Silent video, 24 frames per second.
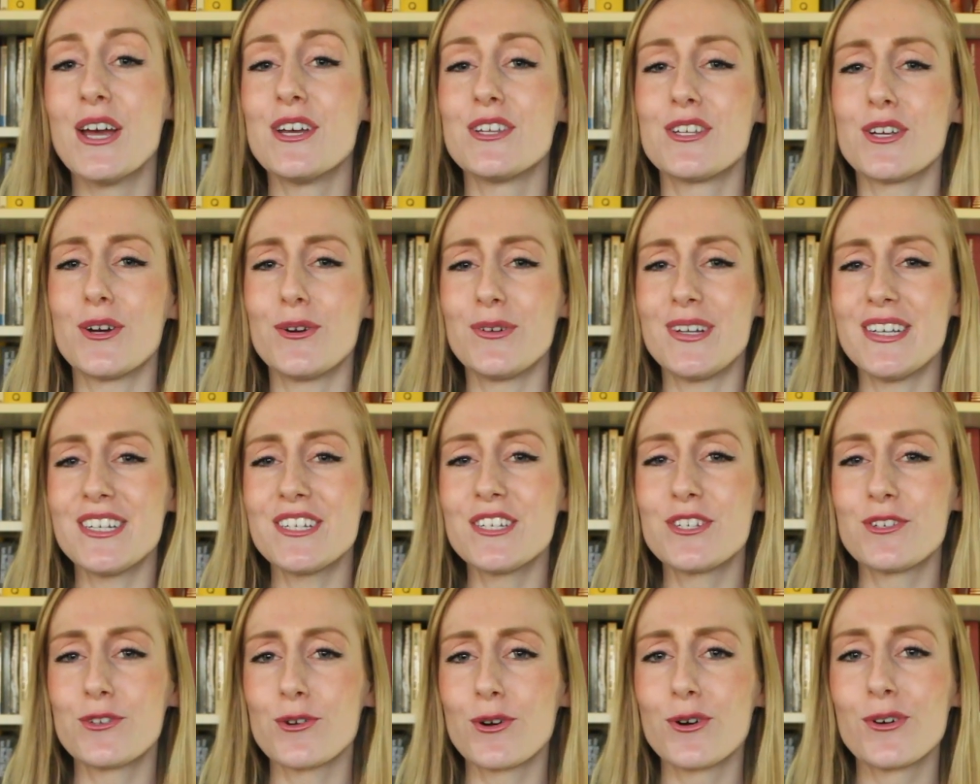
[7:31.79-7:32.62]
So this
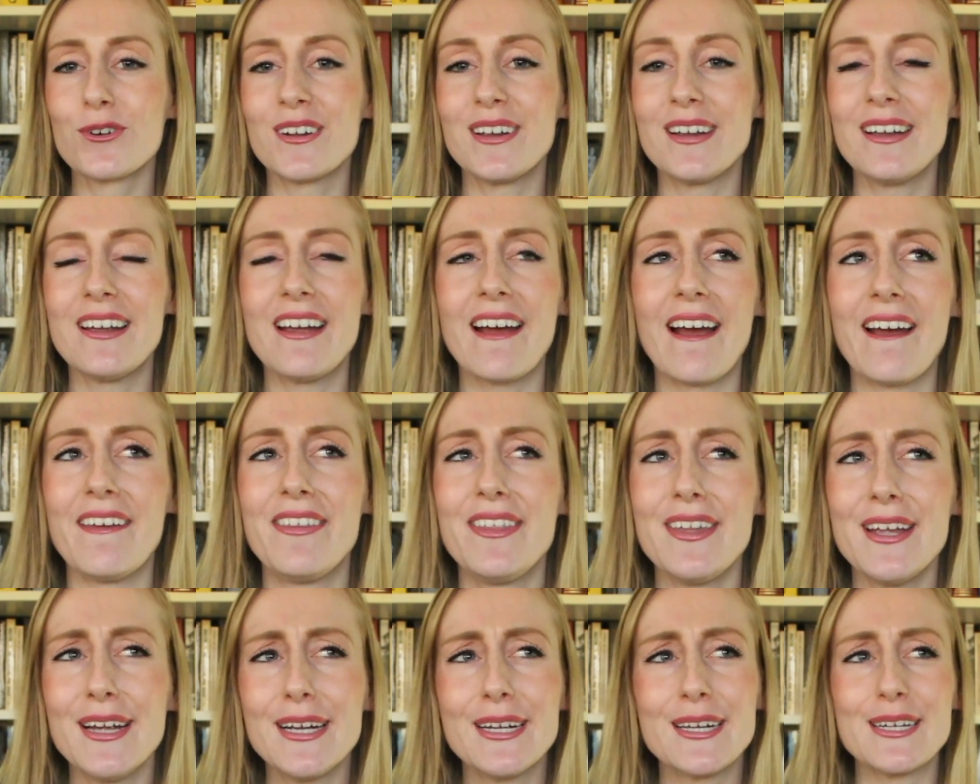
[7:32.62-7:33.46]
story, I
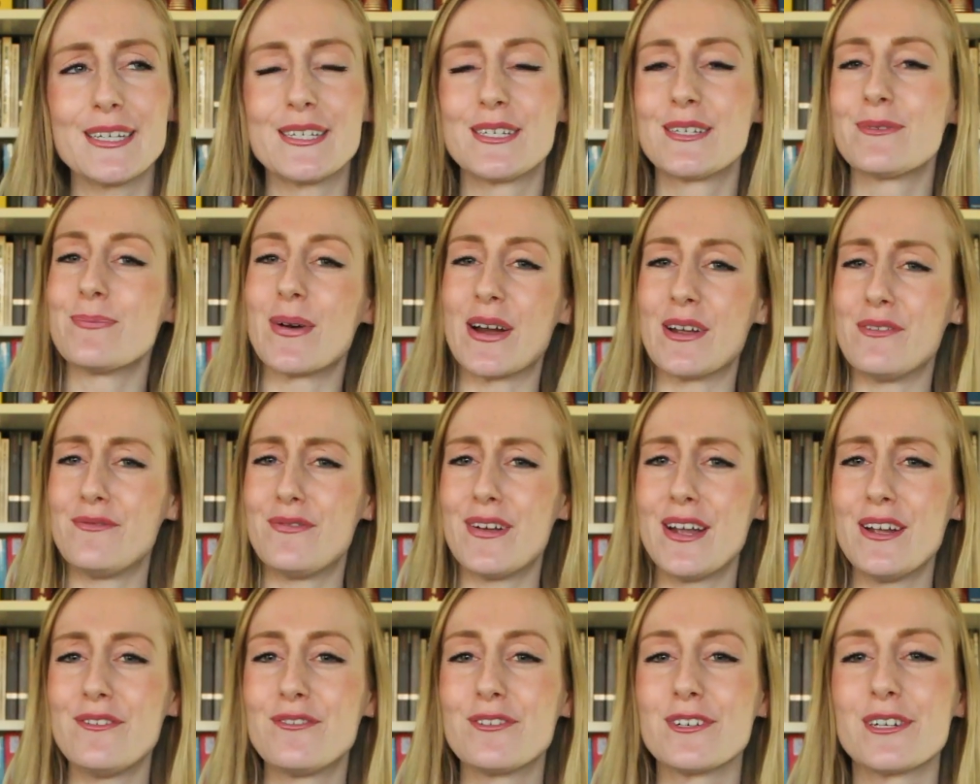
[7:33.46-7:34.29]
think it's my
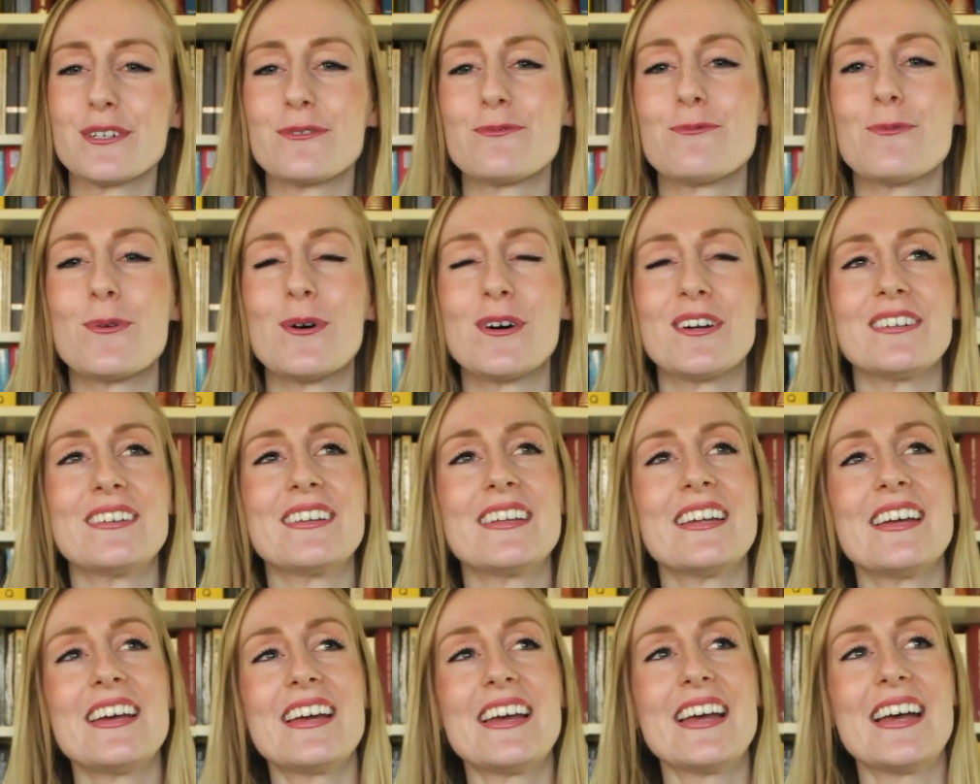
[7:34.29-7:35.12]
favorite one.